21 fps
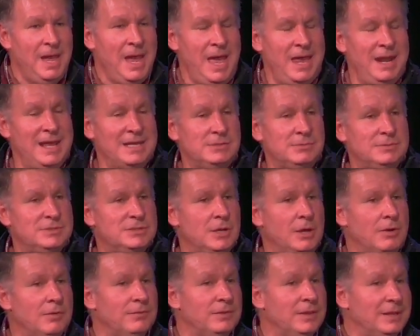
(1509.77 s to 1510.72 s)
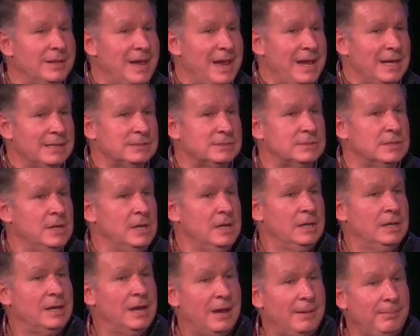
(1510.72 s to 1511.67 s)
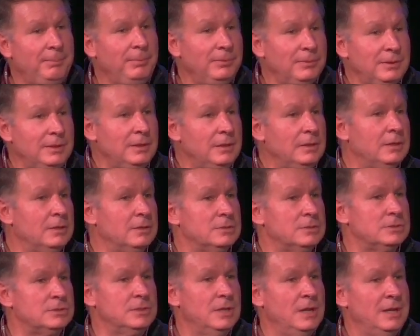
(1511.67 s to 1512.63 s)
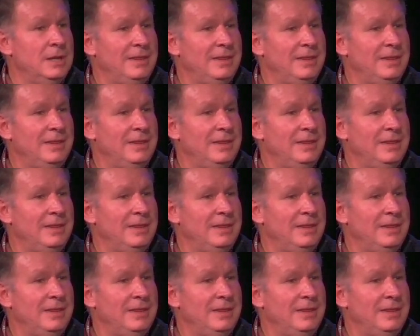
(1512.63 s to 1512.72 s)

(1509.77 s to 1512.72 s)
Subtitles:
And as a result, over the last couple years,